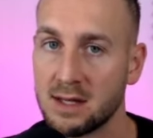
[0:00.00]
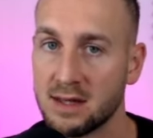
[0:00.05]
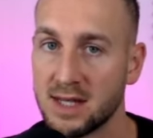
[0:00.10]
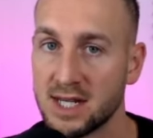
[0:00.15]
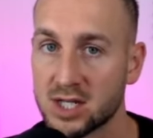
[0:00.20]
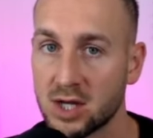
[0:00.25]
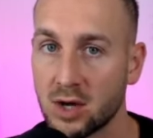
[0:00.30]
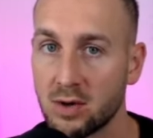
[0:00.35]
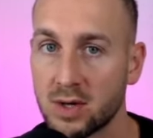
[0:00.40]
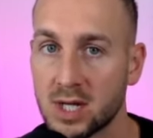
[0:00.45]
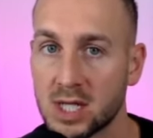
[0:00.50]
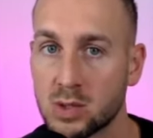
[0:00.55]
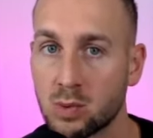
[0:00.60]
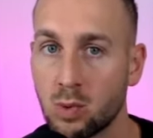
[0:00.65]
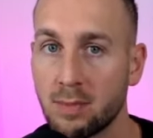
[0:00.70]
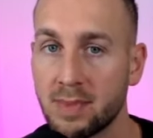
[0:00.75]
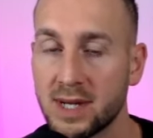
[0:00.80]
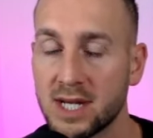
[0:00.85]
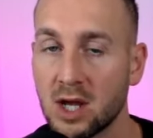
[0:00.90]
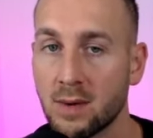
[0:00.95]
These tokens
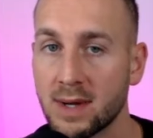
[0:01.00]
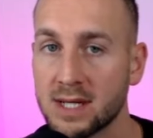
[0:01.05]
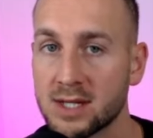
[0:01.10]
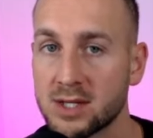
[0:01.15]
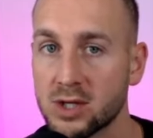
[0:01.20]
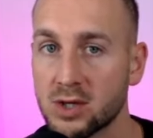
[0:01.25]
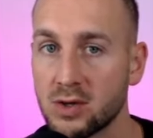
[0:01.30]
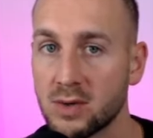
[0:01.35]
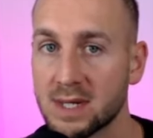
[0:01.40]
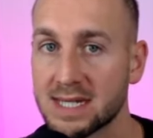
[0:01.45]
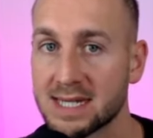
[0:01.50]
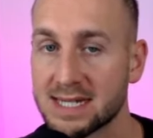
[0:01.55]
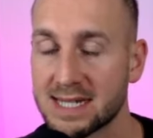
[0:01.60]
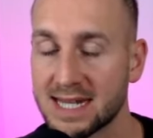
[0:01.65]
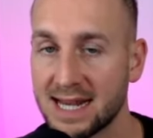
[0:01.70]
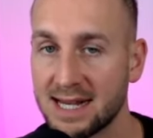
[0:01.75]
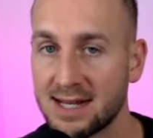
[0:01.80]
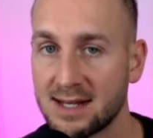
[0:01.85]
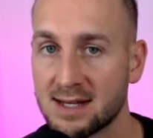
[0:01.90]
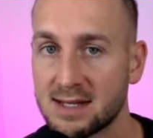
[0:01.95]
will be going to
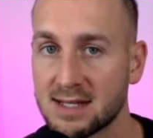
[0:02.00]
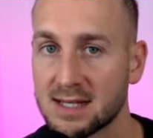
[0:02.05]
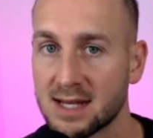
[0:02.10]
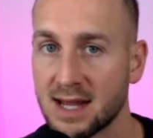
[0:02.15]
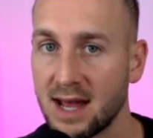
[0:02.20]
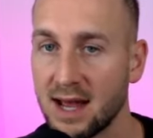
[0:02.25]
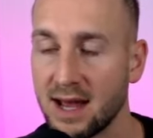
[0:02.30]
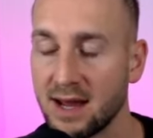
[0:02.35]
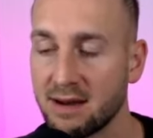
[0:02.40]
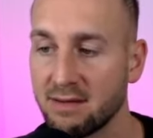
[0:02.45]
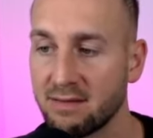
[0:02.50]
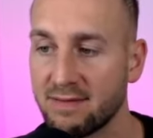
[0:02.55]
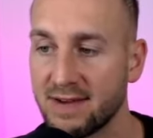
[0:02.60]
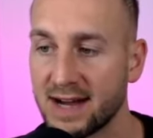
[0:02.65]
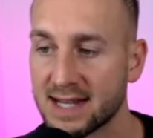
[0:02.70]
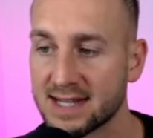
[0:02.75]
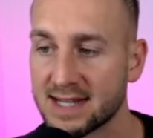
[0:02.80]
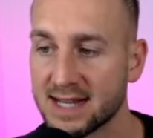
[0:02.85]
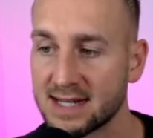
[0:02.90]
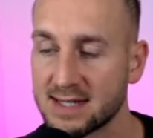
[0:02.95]
stakers and
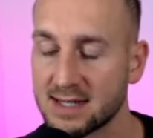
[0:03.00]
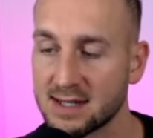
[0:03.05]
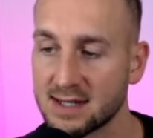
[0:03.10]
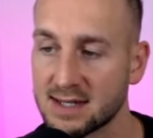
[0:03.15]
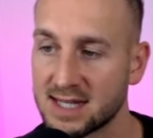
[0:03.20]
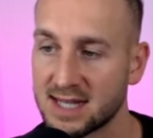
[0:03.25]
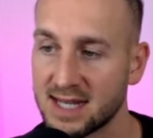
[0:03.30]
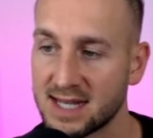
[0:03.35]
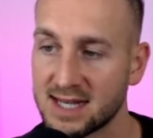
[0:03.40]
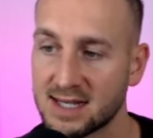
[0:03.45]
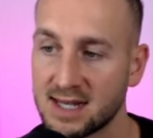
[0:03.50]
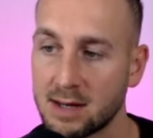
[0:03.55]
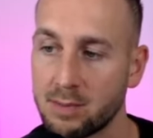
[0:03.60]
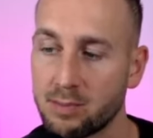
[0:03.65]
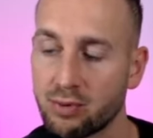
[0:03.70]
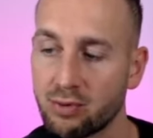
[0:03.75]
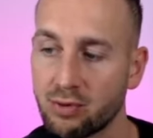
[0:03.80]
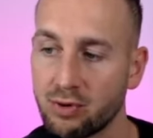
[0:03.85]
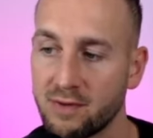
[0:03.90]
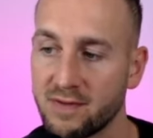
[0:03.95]
validators. This is a
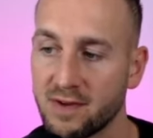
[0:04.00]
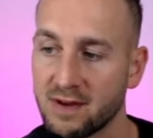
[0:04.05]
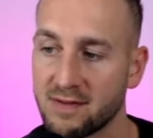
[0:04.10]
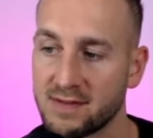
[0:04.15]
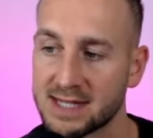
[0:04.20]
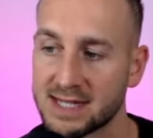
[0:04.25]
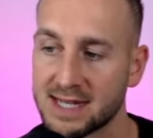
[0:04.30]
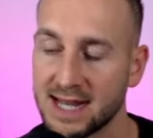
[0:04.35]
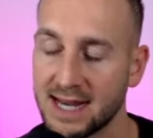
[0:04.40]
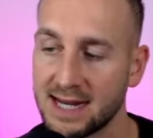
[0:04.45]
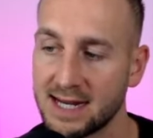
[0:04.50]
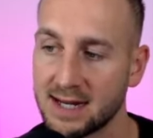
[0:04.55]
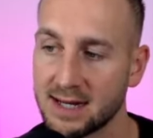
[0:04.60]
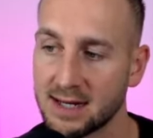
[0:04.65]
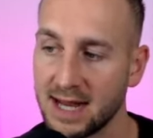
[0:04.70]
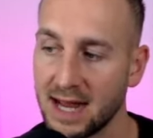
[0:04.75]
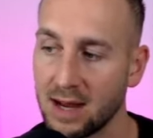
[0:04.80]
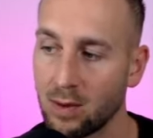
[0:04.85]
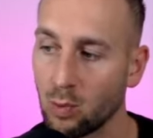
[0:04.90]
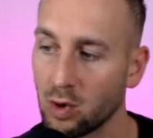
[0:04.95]
proof of stake
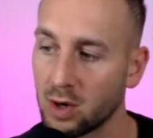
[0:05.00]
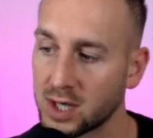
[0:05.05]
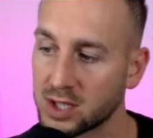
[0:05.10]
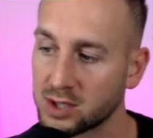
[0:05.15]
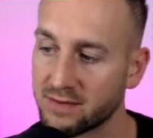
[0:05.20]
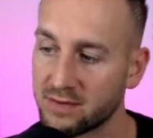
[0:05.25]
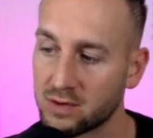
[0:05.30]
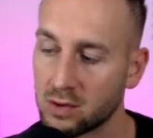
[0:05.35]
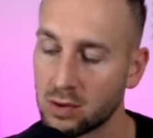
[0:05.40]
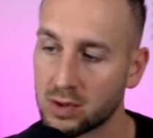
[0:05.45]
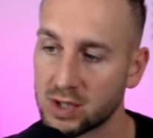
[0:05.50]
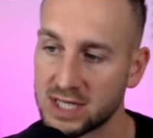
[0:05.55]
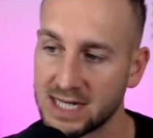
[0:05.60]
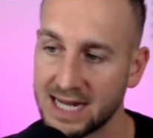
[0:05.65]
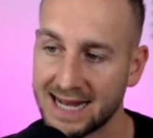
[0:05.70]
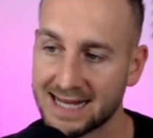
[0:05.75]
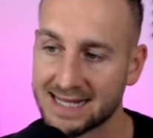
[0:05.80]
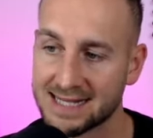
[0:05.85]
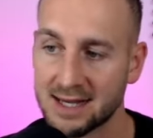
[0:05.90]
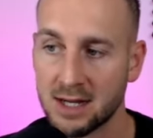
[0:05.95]
network. So of course,
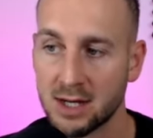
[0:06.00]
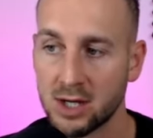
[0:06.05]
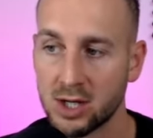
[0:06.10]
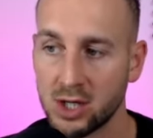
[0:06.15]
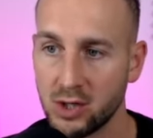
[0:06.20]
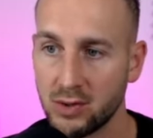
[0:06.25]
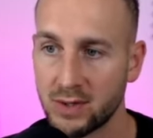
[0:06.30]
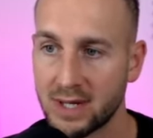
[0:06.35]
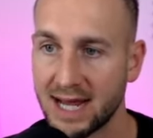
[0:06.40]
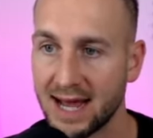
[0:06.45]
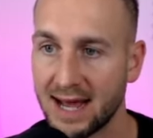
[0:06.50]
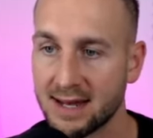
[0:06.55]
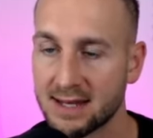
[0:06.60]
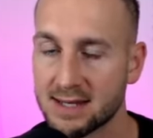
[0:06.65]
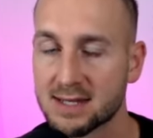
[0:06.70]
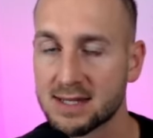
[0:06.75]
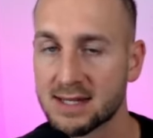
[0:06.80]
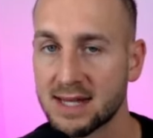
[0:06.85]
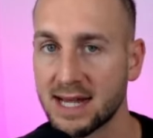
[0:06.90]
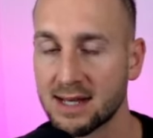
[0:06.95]
yes, you can
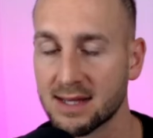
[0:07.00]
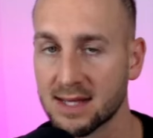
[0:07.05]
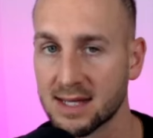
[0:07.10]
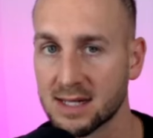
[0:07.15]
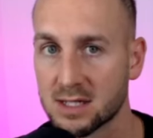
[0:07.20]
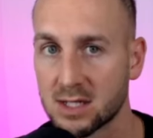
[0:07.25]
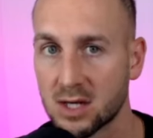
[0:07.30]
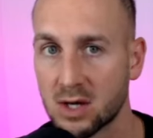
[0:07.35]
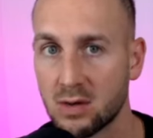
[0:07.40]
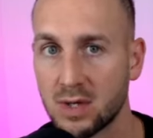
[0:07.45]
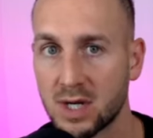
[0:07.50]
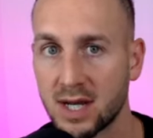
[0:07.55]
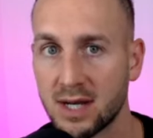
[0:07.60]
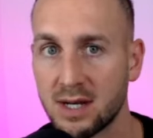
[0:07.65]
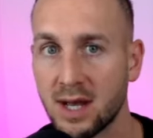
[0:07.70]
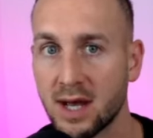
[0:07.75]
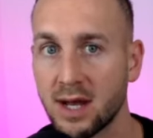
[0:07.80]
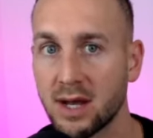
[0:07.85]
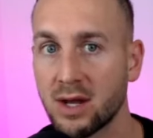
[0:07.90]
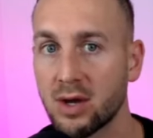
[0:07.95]
stake this
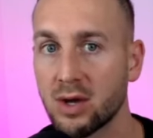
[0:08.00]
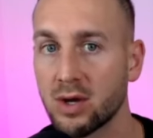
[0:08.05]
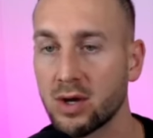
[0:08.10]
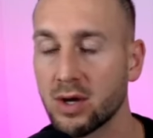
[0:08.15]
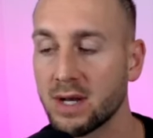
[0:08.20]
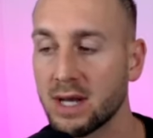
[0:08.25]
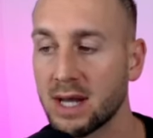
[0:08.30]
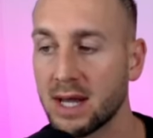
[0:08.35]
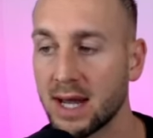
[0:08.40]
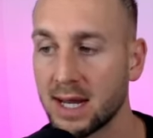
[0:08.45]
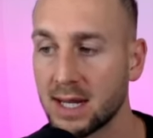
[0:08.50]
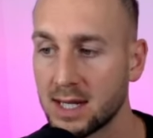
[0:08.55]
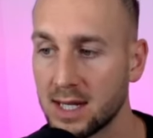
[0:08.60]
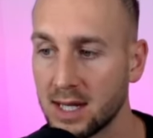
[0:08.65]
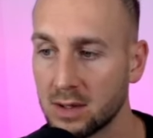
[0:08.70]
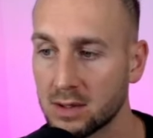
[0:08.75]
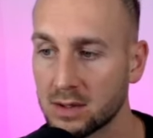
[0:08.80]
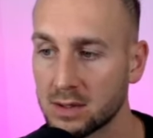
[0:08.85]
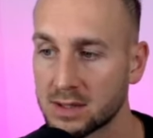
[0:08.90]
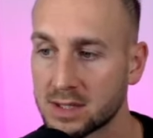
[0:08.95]
token and earn a
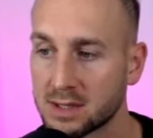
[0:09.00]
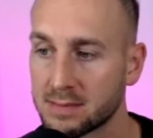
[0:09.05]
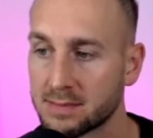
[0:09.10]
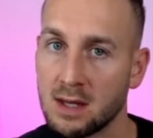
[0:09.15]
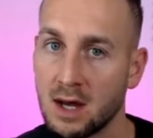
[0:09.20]
yield.